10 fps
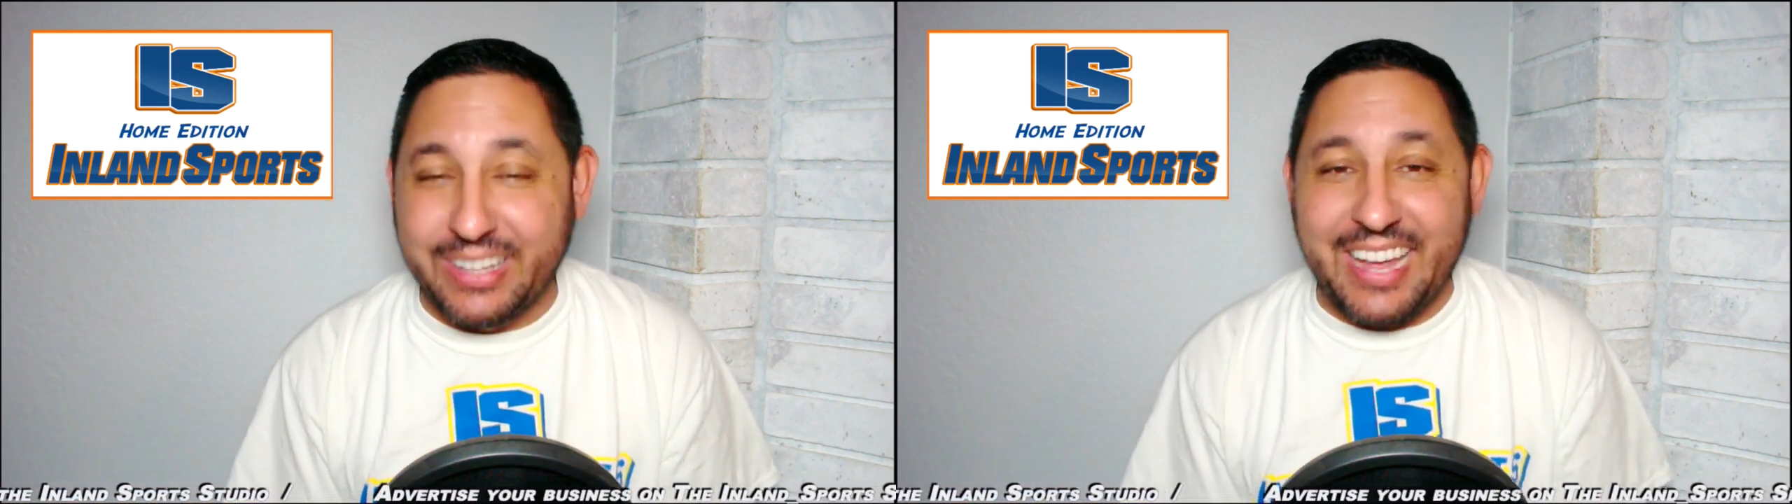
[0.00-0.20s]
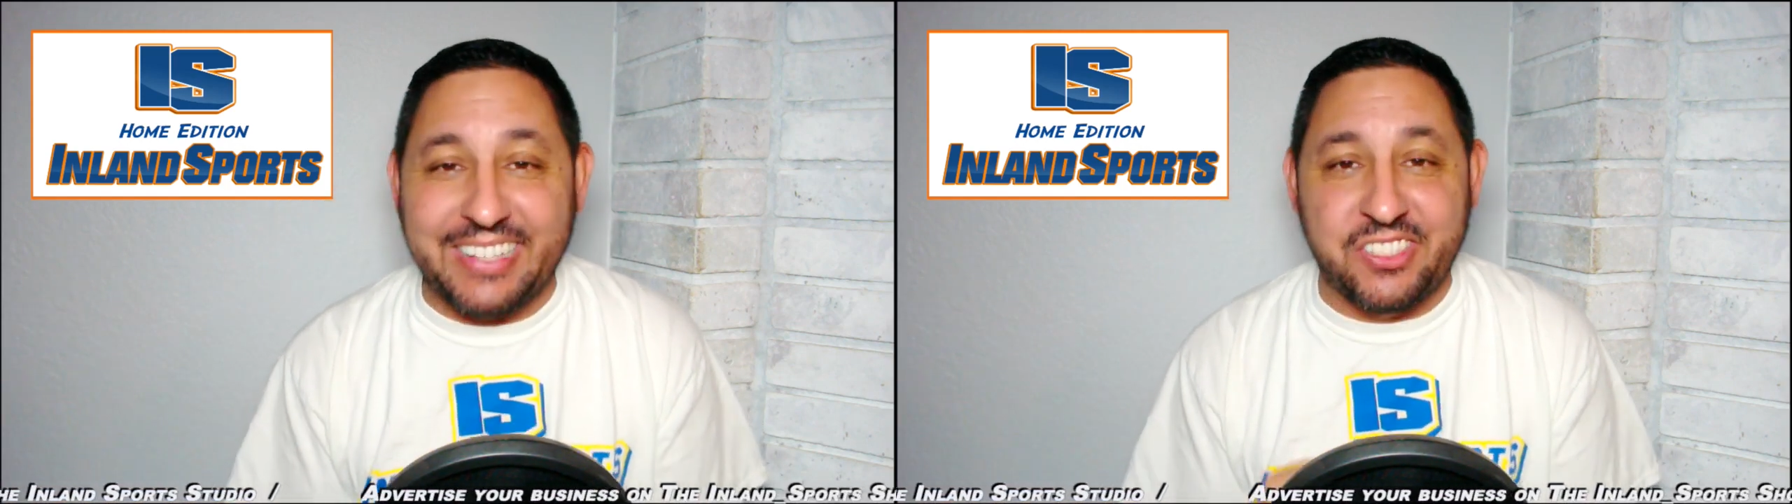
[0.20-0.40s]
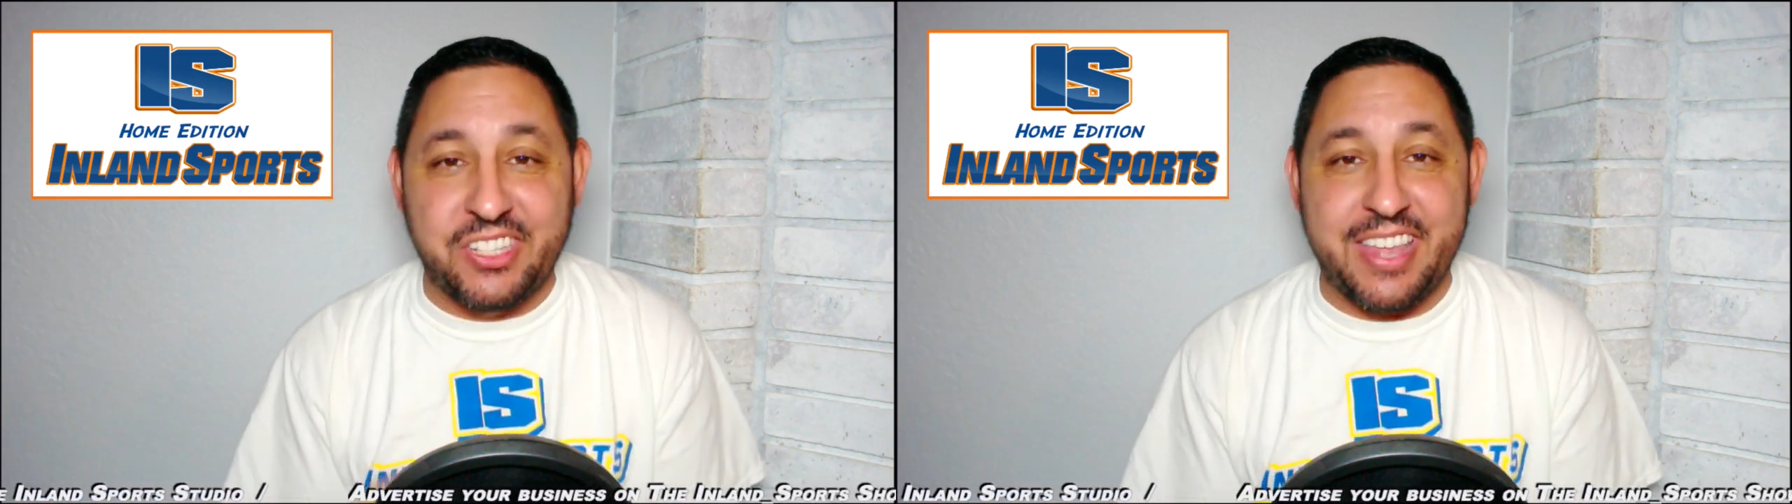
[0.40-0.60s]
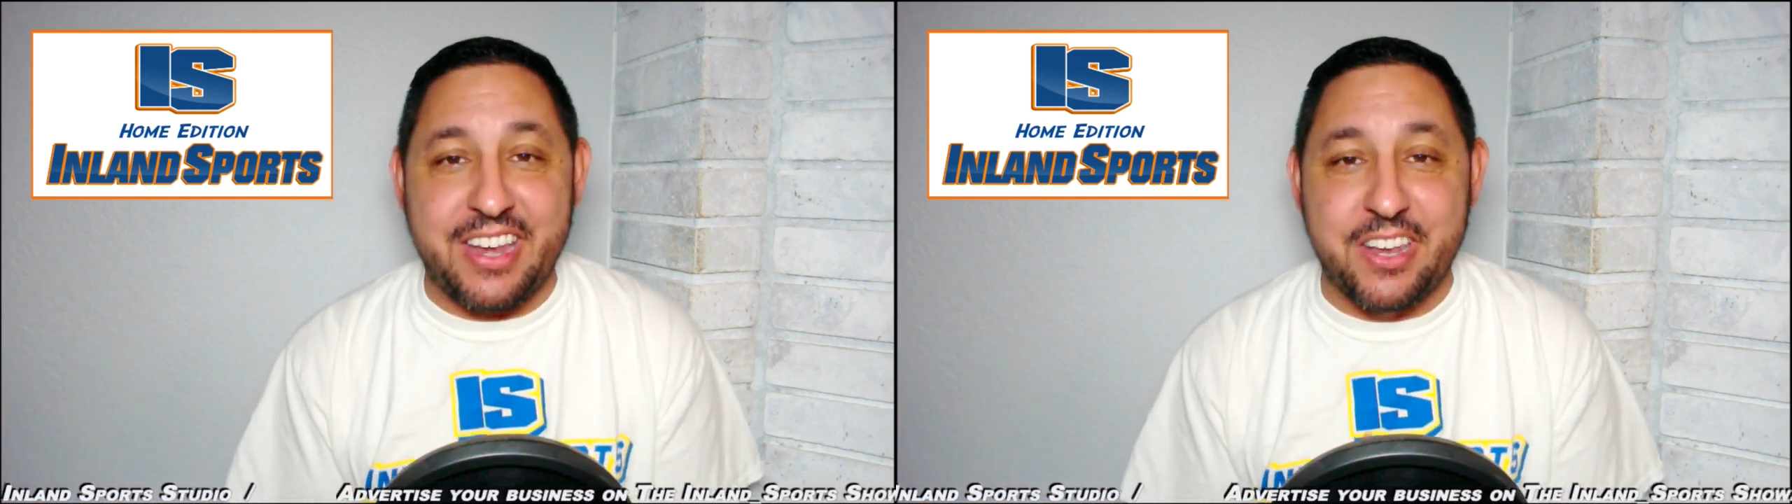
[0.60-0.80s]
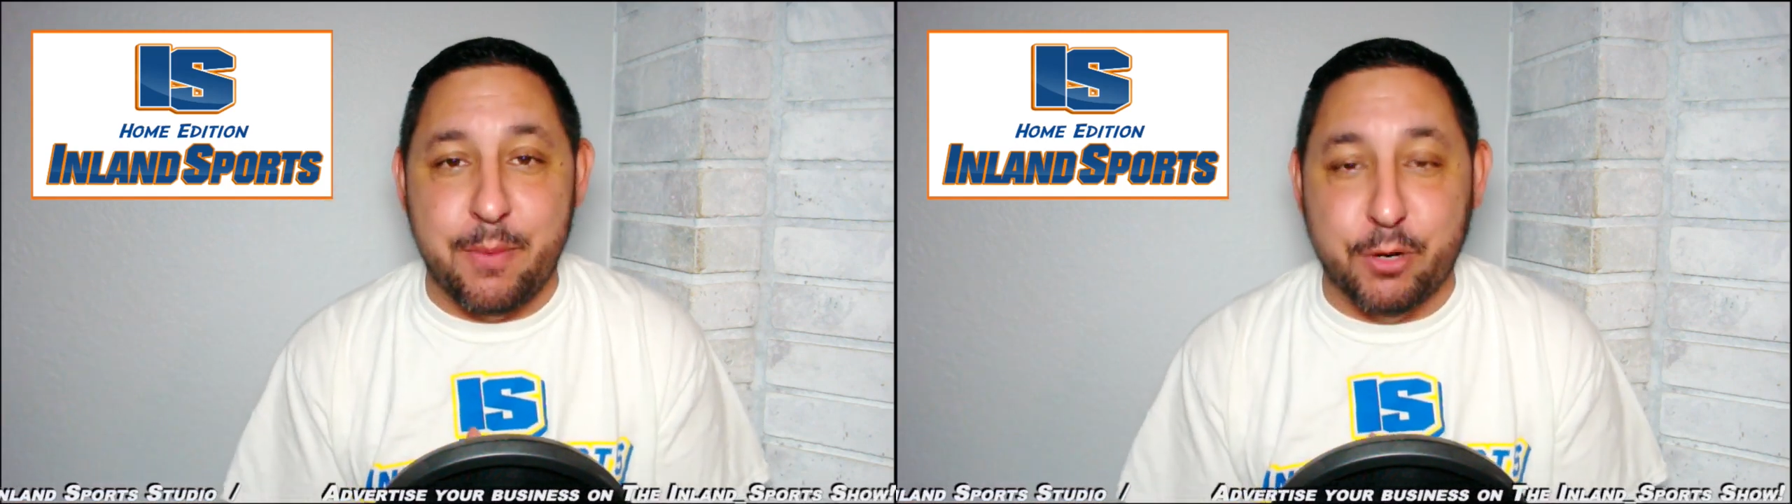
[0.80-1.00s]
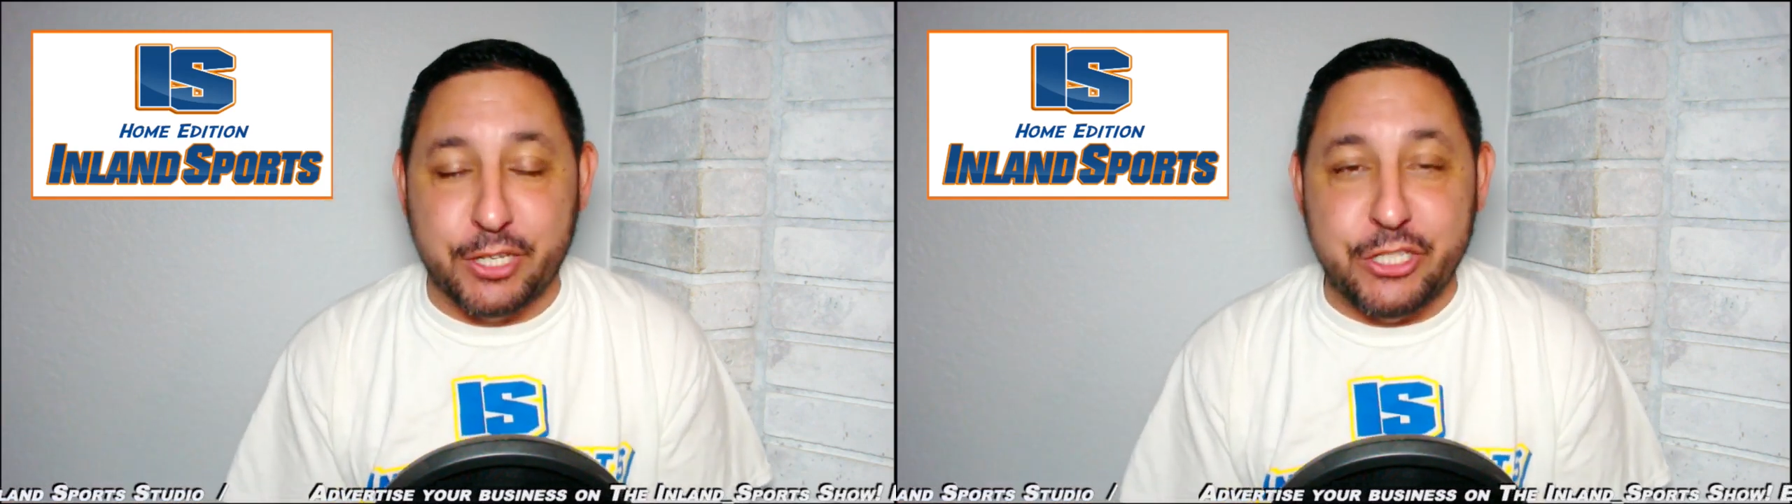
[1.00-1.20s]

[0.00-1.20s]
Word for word: We would like to see that number